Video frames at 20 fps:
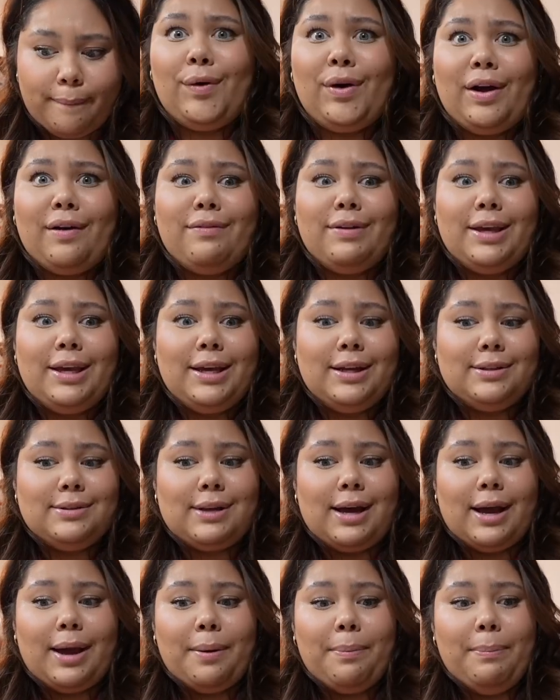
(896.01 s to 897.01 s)
I don't have
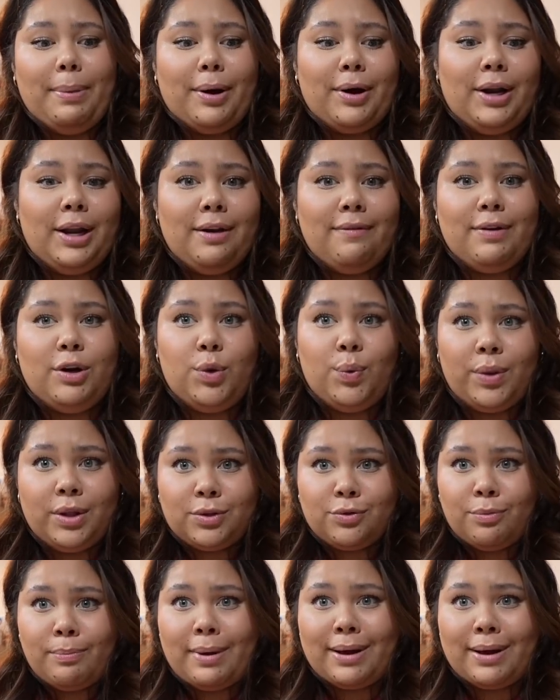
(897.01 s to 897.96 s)
kids. I can barely even do this for